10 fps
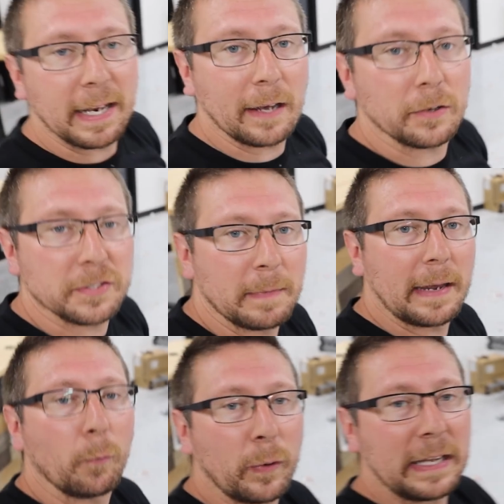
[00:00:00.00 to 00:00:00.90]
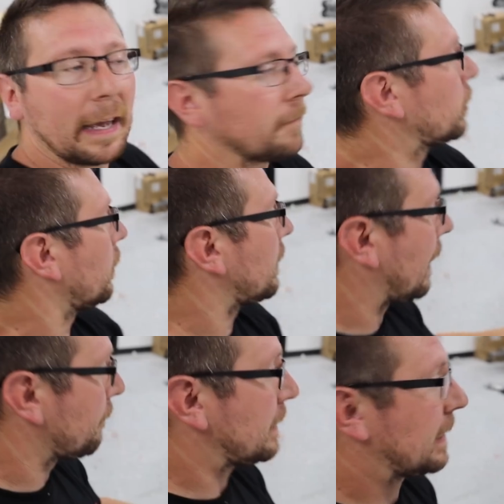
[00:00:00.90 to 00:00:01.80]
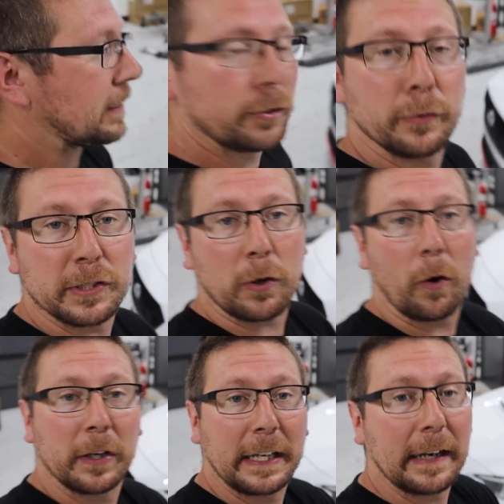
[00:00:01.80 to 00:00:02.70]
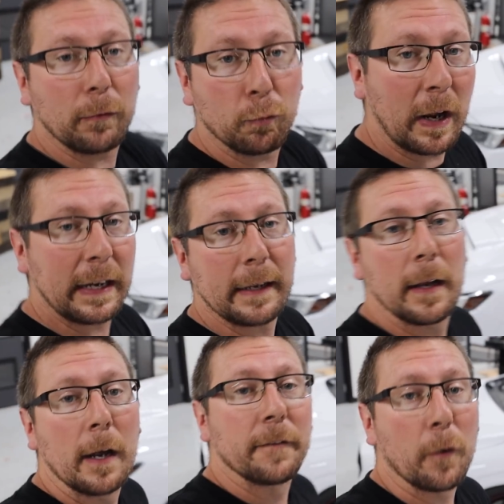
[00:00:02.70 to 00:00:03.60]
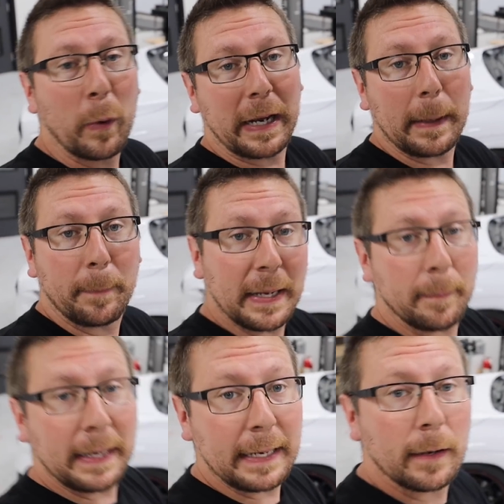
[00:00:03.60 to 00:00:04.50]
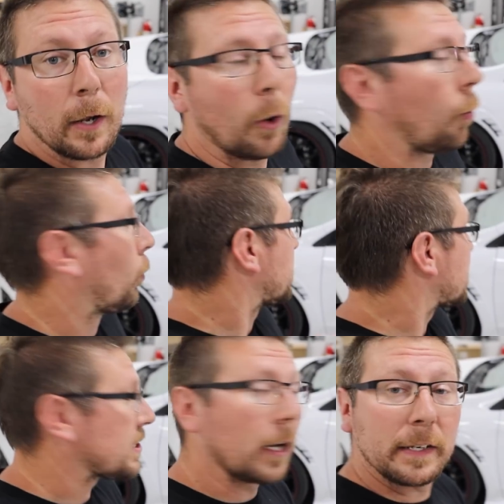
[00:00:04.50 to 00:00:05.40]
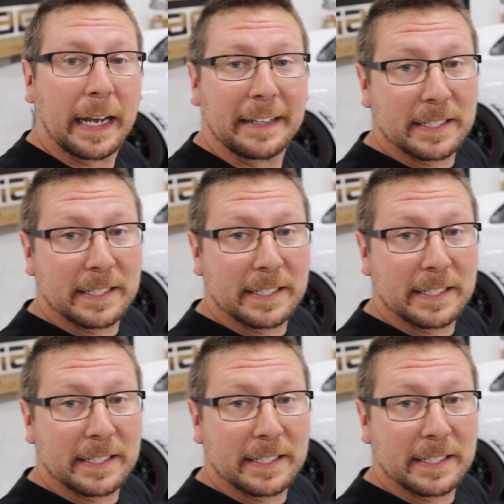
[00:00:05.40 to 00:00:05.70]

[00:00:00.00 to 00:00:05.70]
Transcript: else, man. We have done everything to this car to get it ready for Wicked Big Meet on Sunday.